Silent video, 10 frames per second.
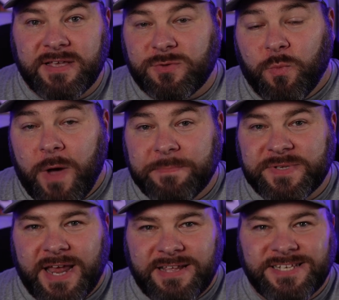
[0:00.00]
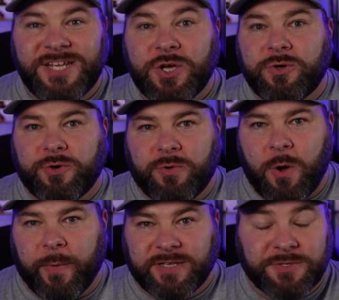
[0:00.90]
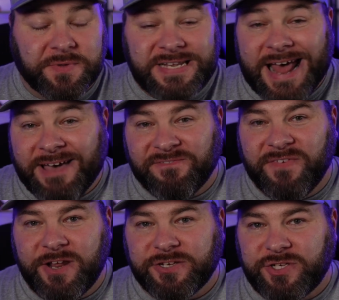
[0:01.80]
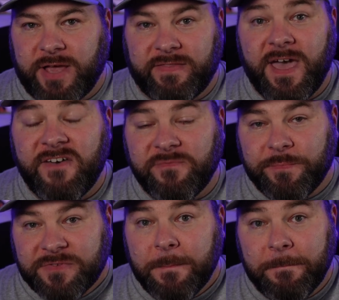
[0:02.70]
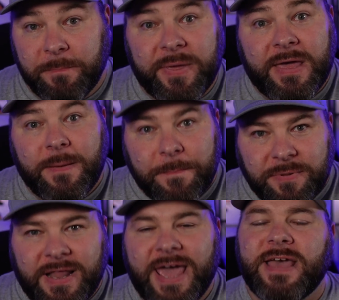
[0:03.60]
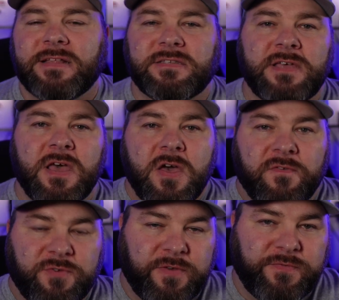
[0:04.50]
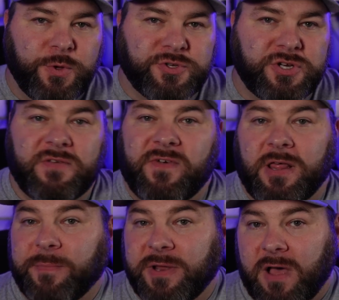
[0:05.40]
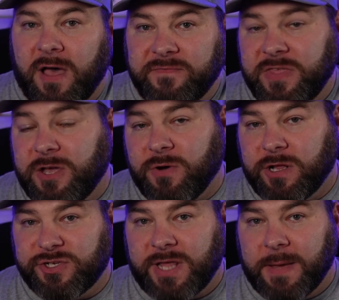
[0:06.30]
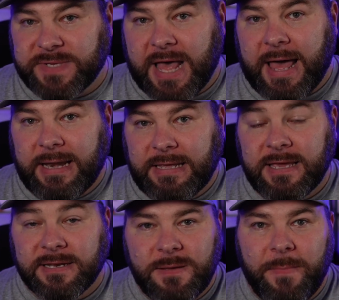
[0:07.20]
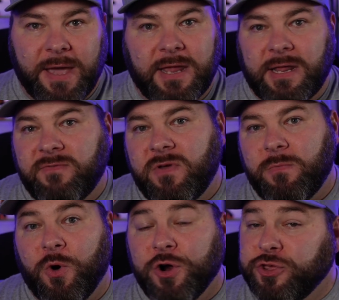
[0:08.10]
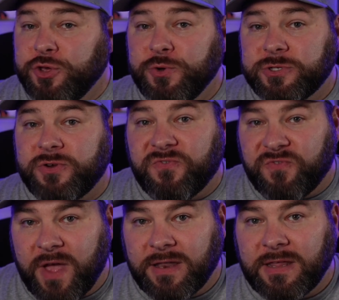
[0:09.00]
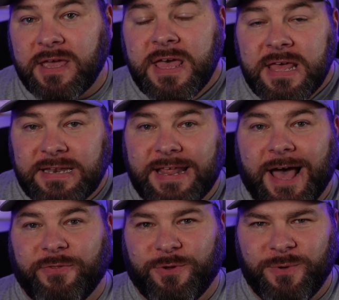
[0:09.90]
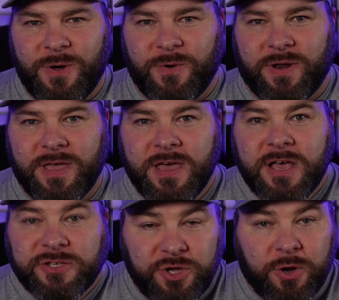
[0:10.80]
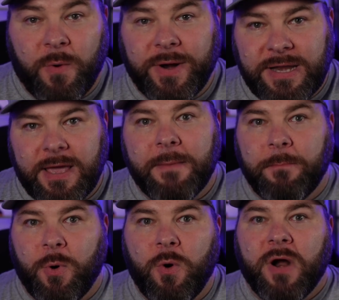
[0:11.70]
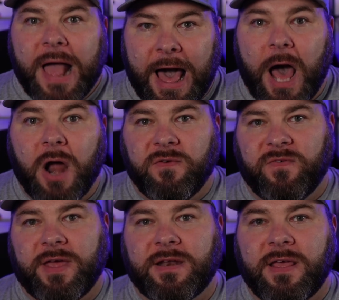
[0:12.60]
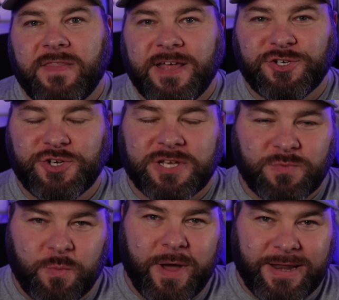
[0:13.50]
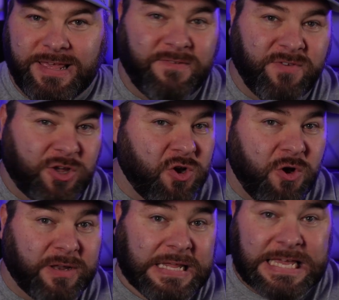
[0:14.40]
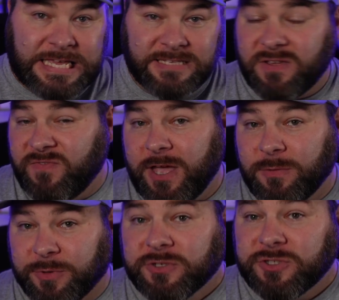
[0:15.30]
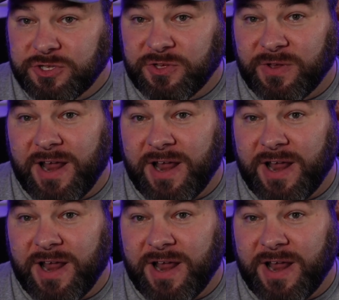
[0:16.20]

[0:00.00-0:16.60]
is the website is still growing, so it's not finished yet. They have some big plans for the future development of the CrunchLabs I D E to make it even more user-friendly down the road. So you're going to get more out of it than just what even currently is available to you